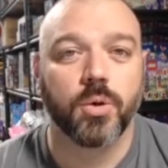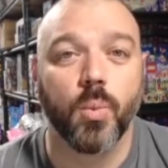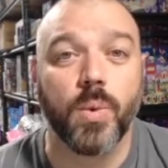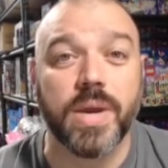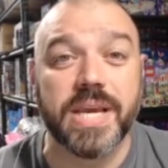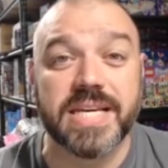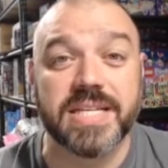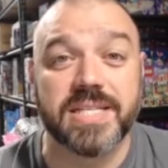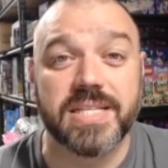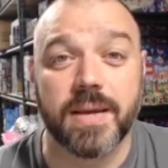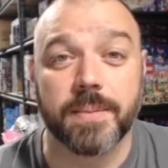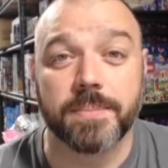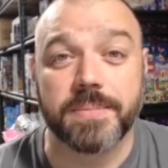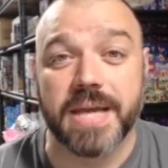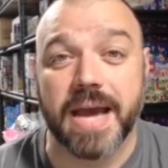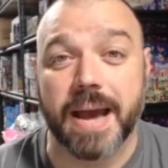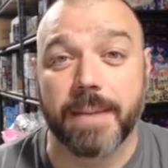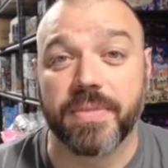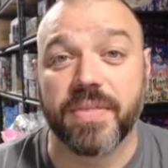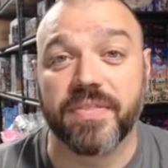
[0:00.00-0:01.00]
We can see up
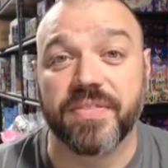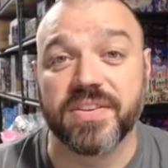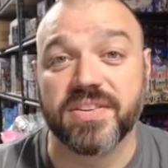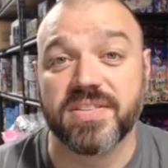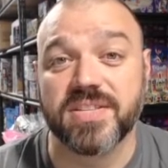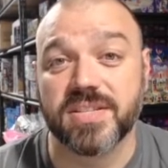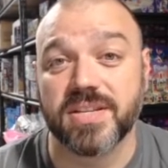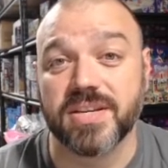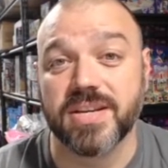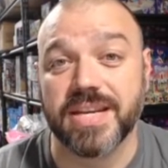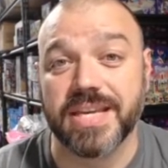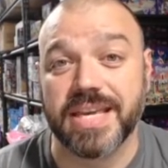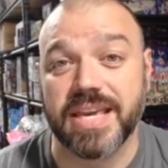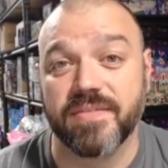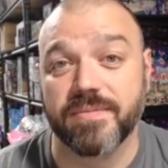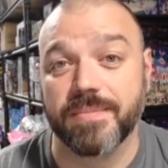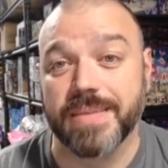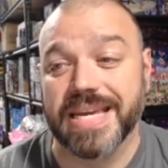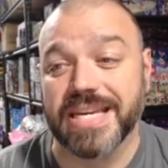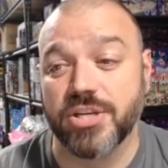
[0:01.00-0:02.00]
top that this is going to
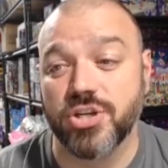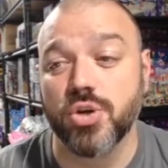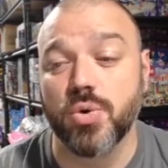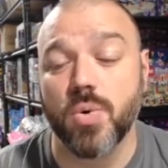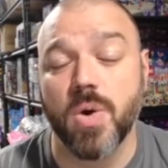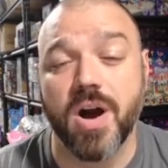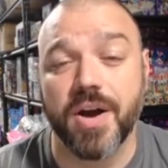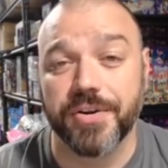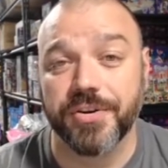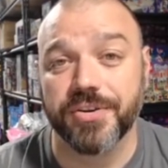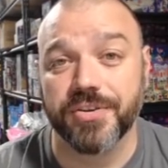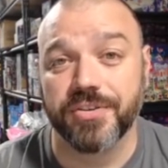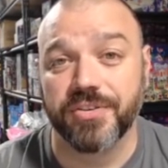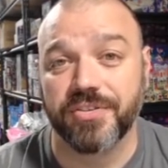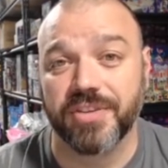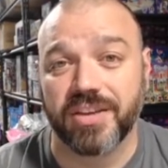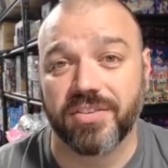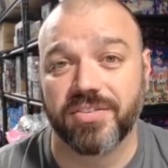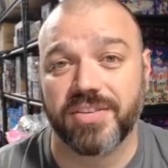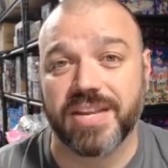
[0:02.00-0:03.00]
give me
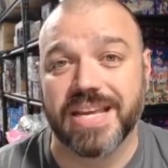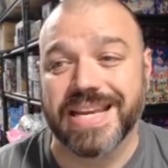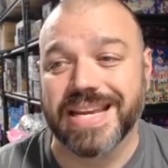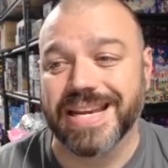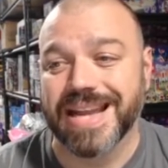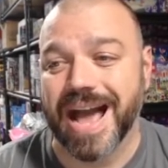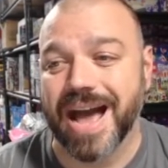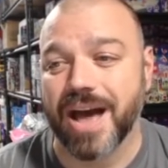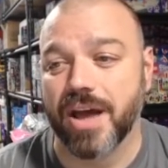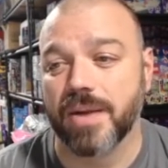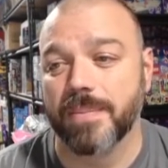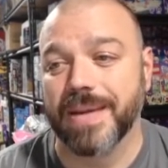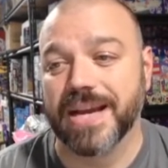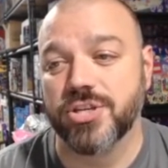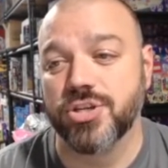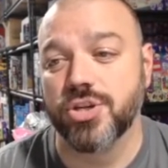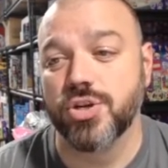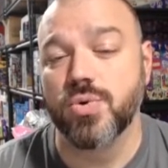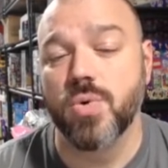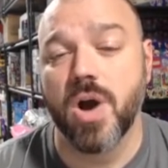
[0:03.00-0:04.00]
216 out of my
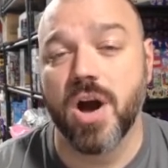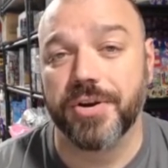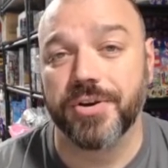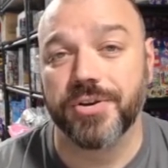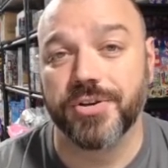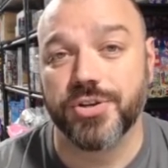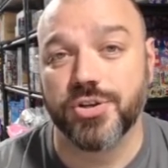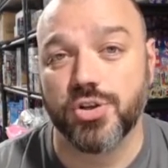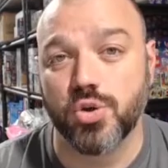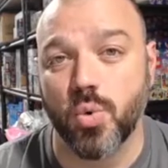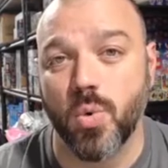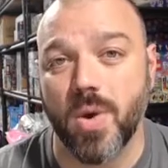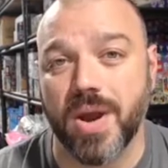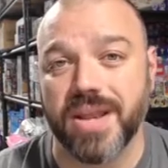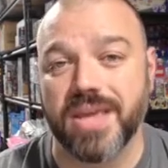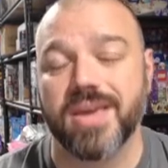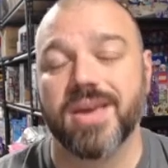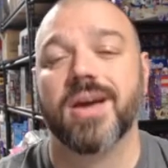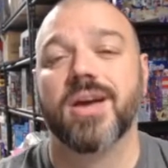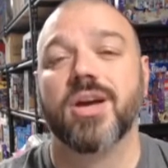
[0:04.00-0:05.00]

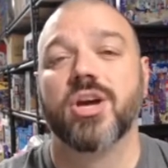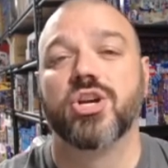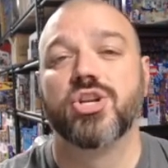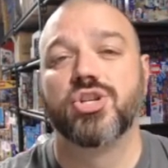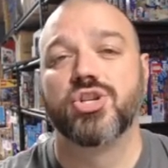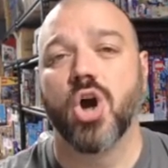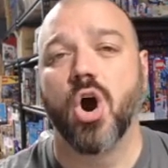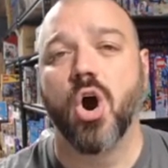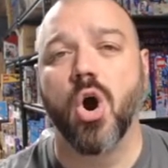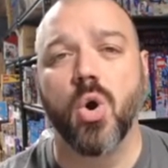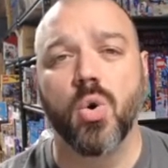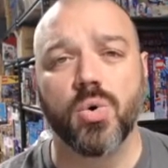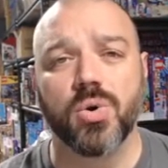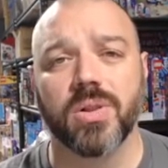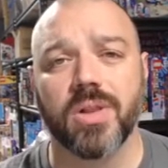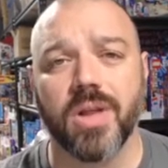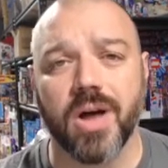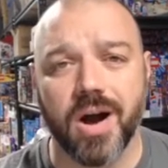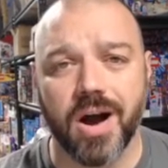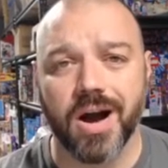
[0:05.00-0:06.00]
220
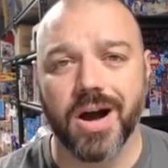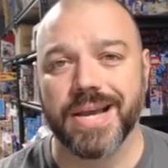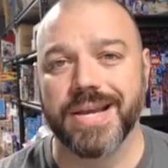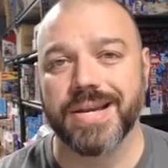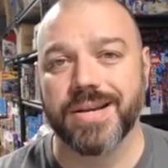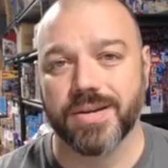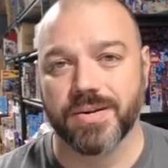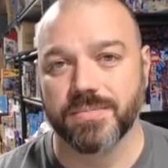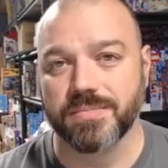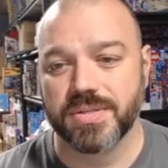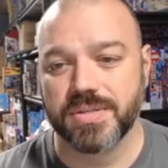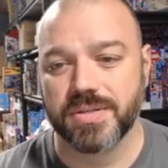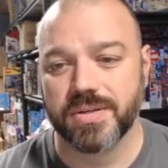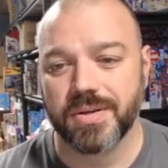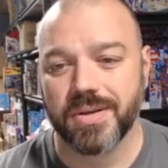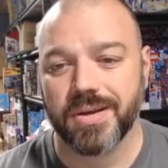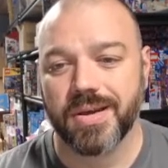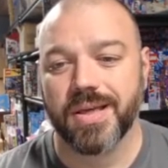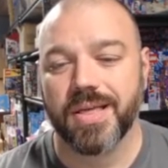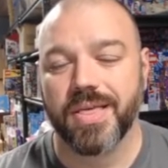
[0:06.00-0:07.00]
total items
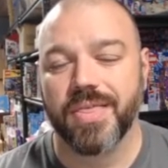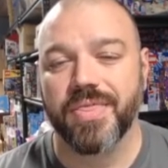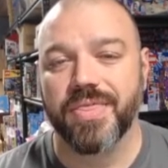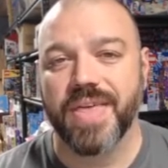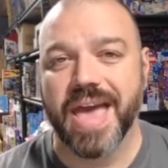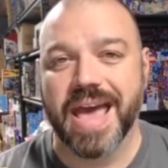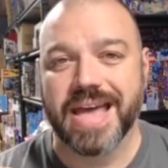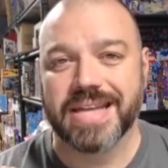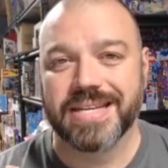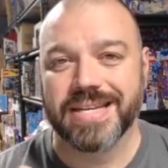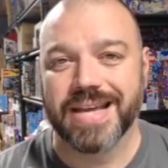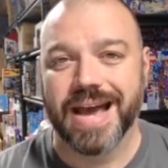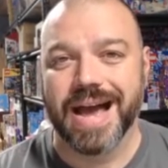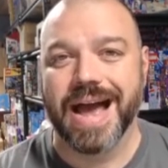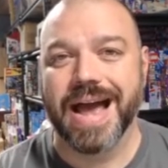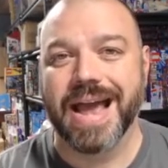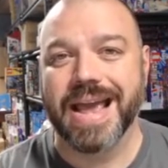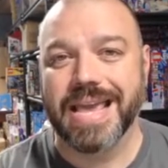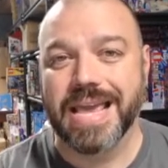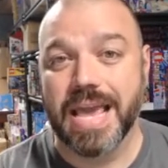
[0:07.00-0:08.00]
that
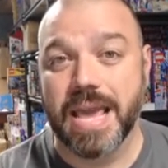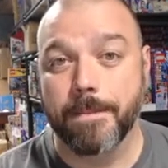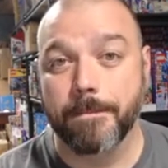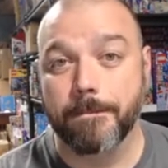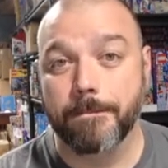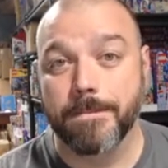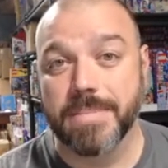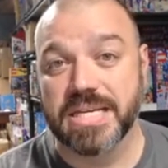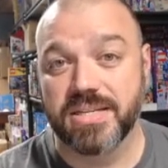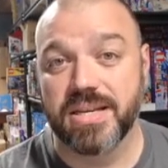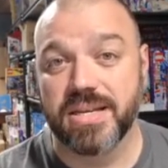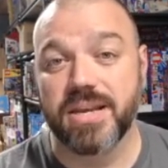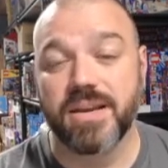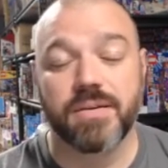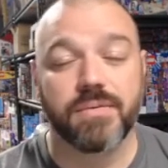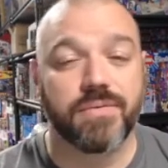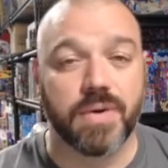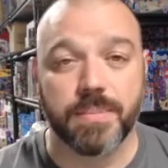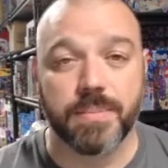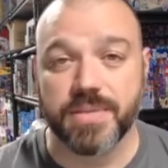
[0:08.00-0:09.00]
I am
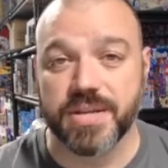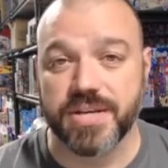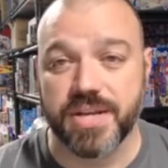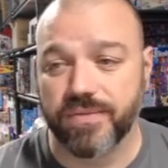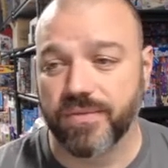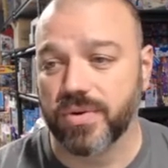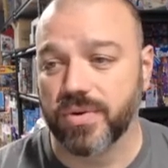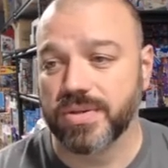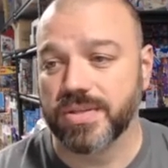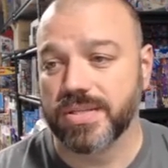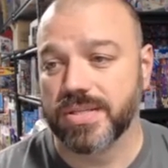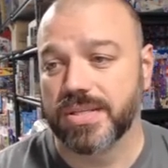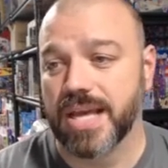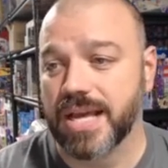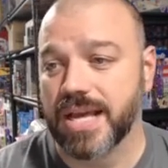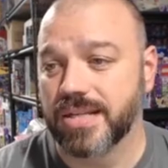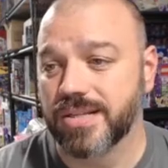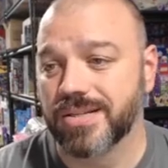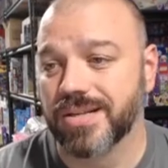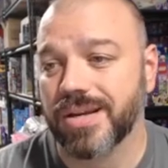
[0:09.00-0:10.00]
missing from the different
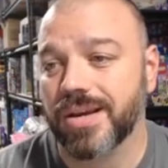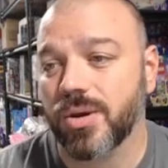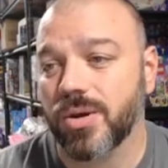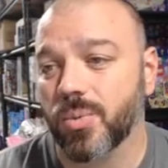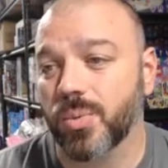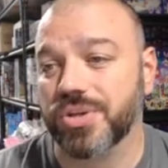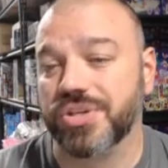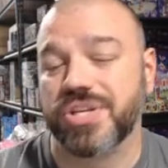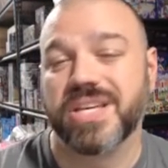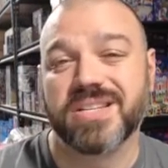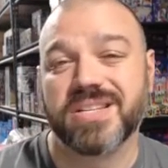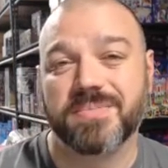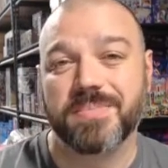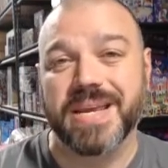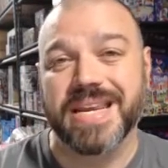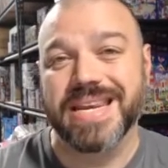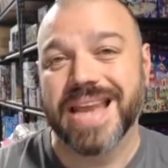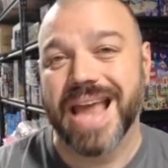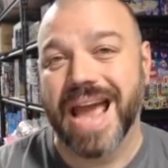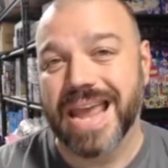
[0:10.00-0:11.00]
sets, which gives
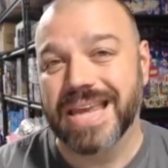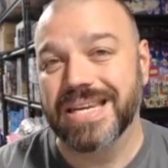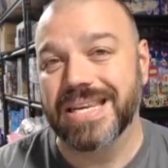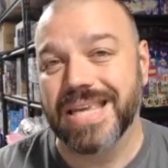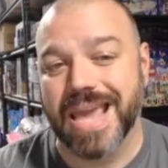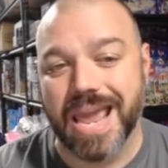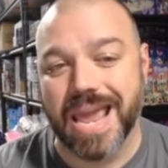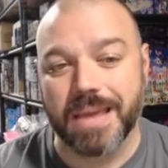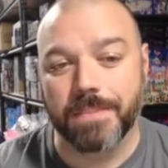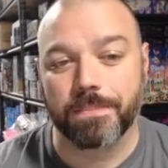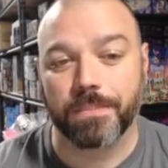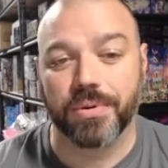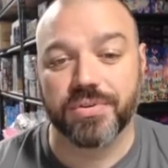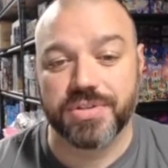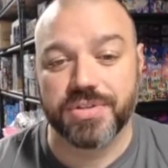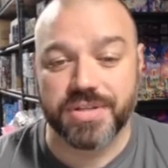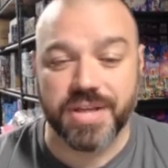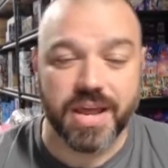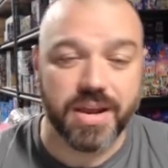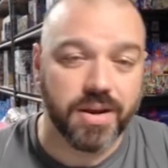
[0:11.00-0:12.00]
me
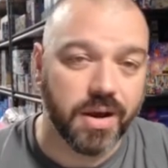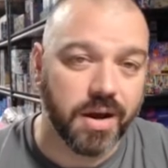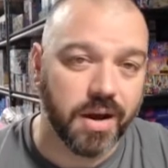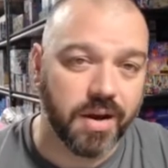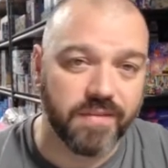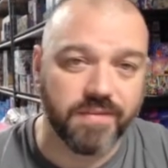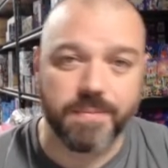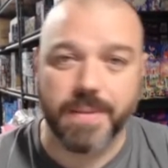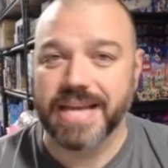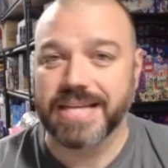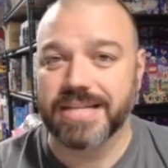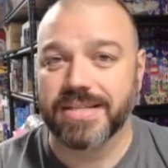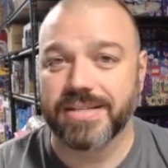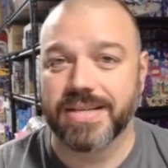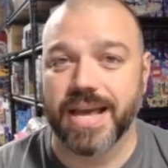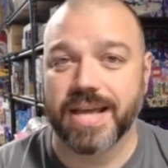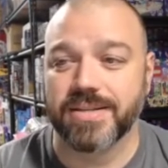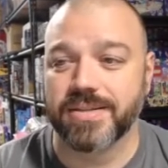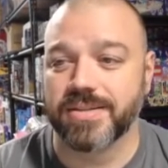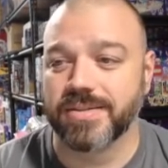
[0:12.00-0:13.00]
98% of my
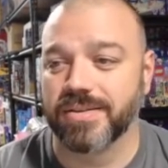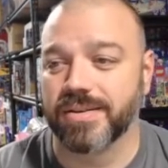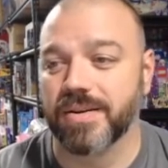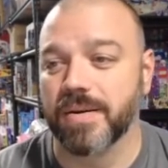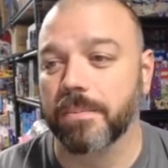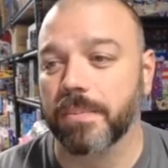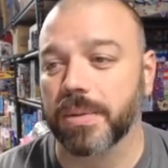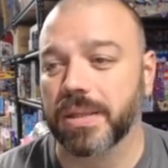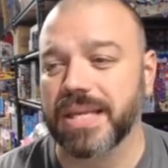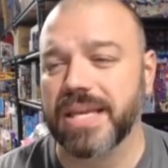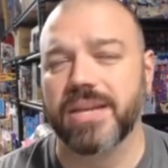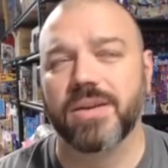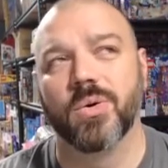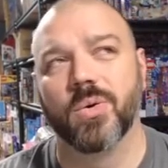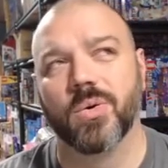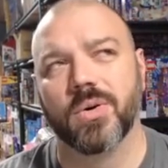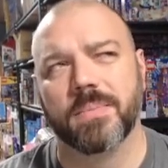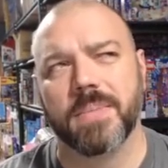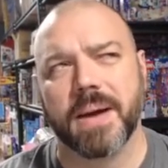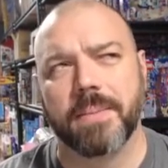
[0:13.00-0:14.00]
sets complete,
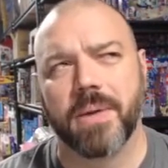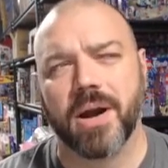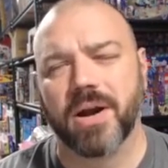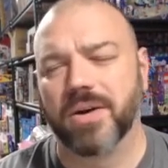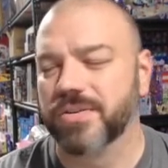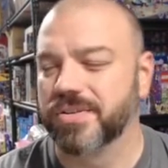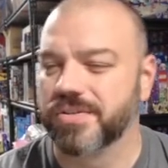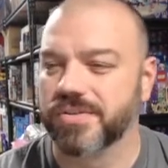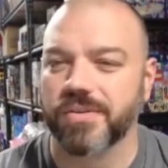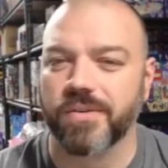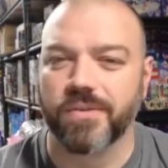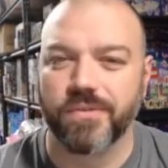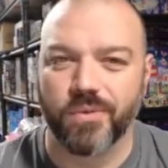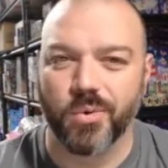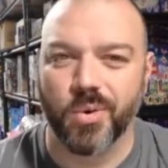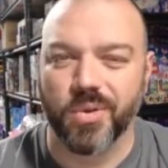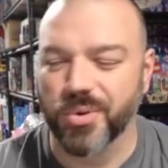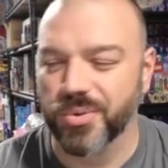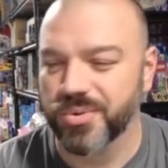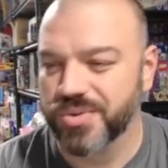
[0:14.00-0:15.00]
or my parts
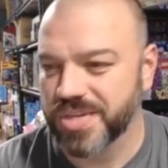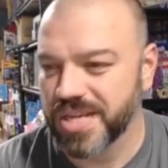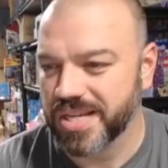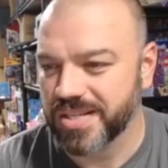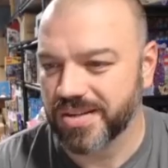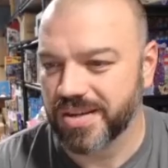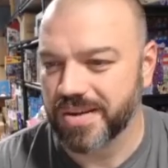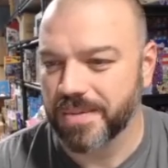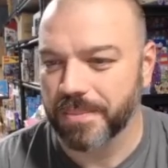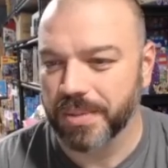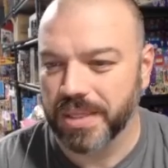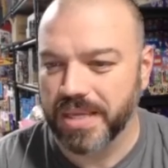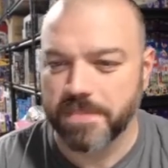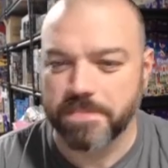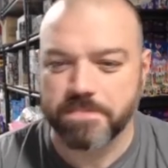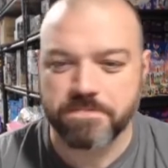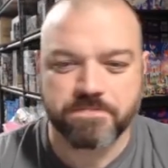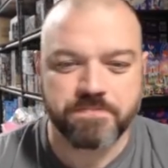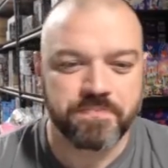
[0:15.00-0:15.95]
for those sets complete.